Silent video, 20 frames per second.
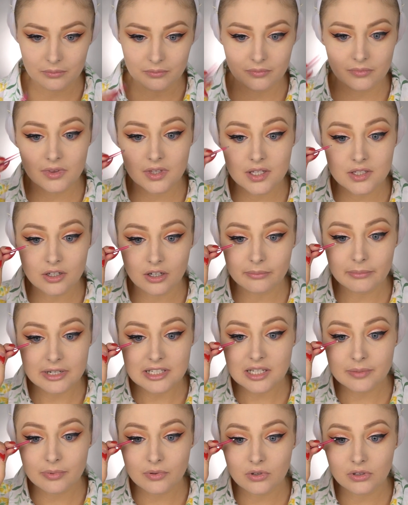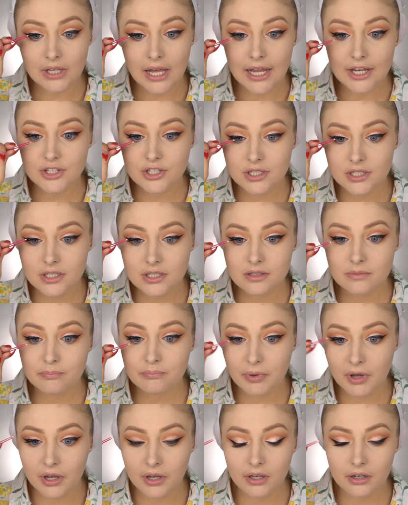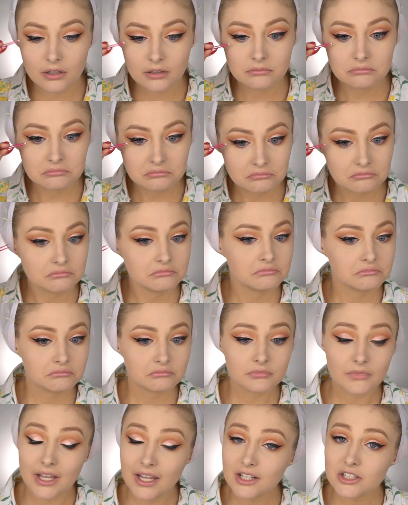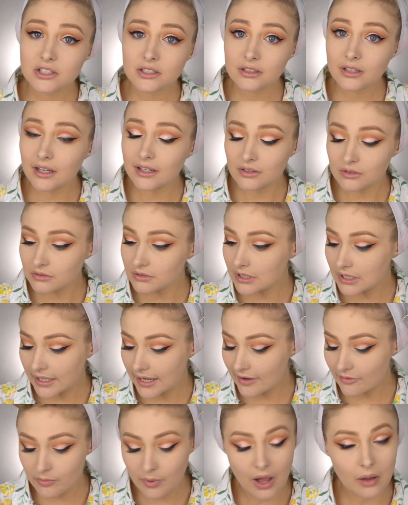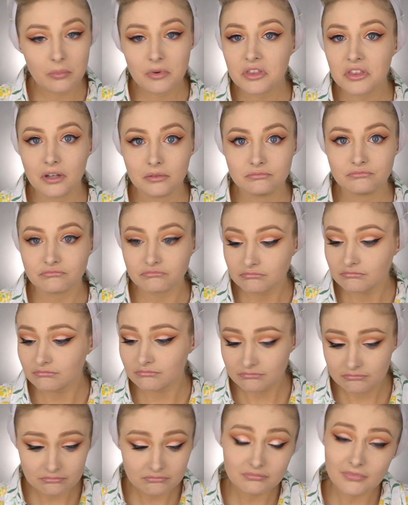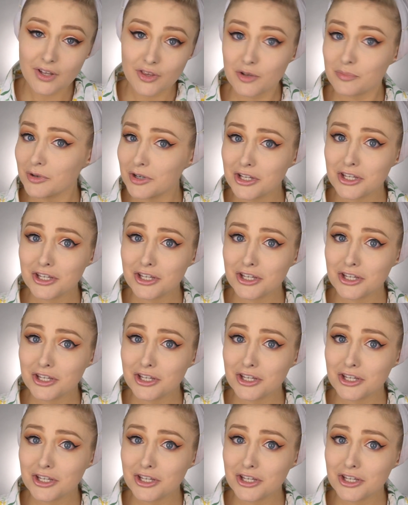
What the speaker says: These aren't my typical lashes, but actually I don't think I have a problem with them. They're pretty